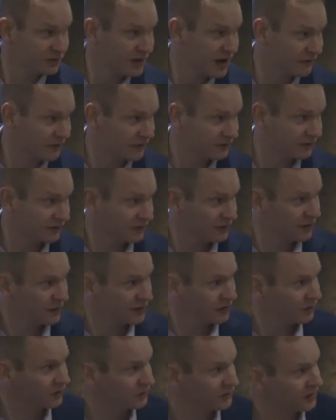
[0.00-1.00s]
graphics of
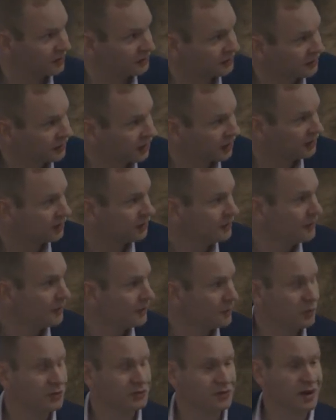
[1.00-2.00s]
30-odd years ago,
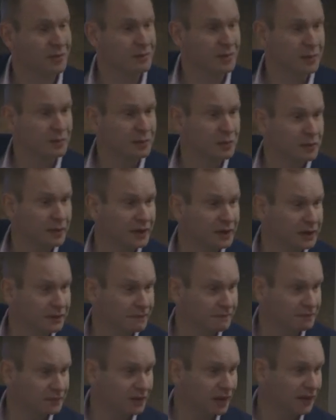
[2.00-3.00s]
was our bumblebee.
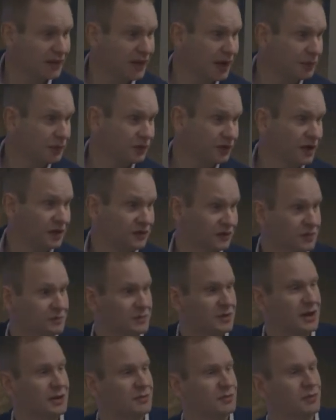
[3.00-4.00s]
And that was us
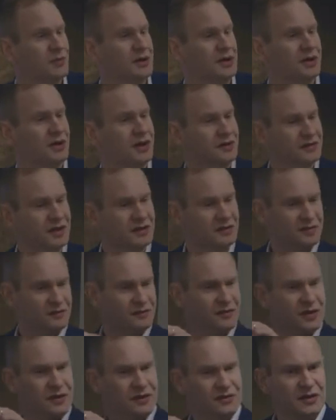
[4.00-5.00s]
being able, we could
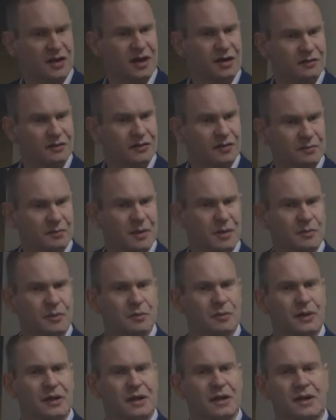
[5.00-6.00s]
identify the sound of this
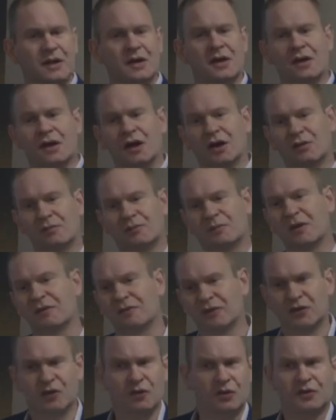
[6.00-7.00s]
bumblebee
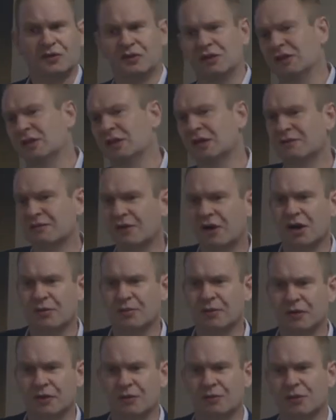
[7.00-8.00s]
above the noisy
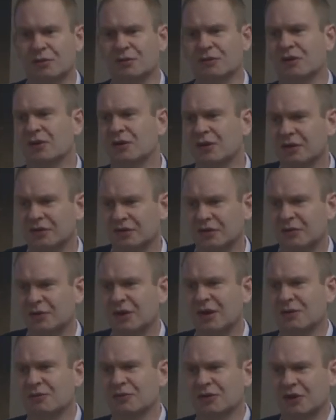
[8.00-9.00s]
environment that we were doing. So we
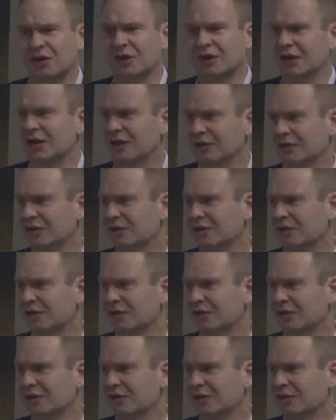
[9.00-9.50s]
kind of hit